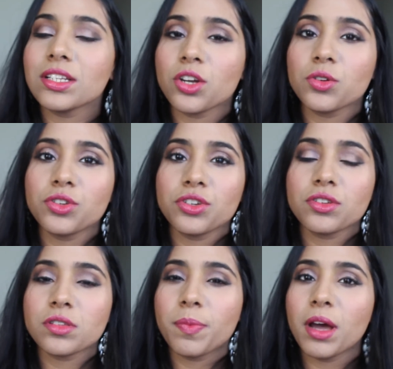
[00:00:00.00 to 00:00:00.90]
don't
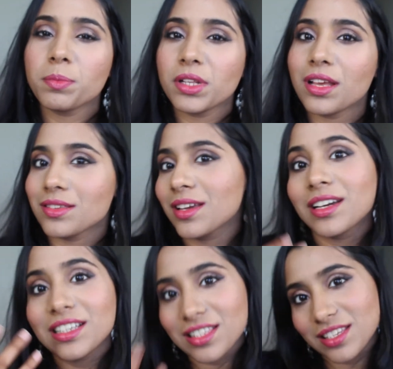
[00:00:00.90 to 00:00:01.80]
use purple as a
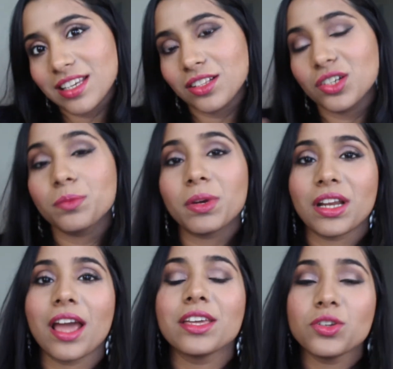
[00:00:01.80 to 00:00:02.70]
concealer, but
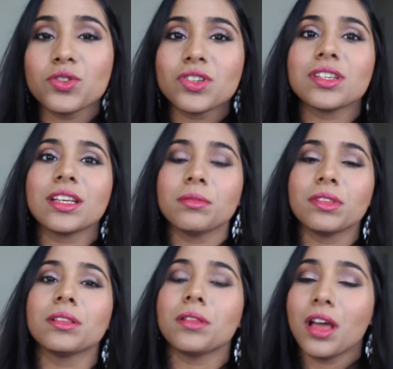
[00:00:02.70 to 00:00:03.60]
I use it
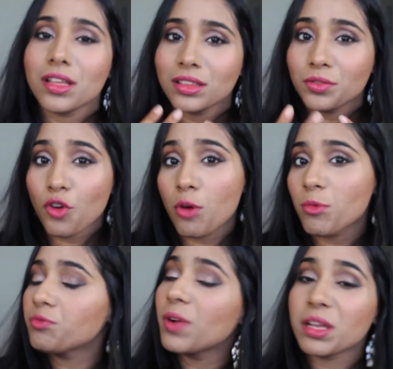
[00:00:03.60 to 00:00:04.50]
in the form
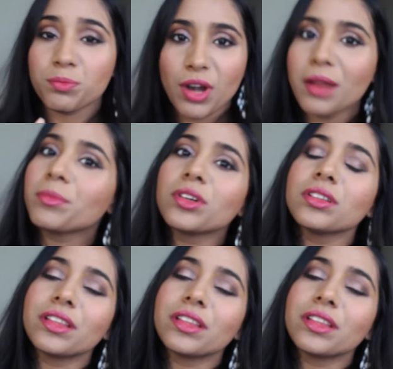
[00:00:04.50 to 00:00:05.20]
of my primer.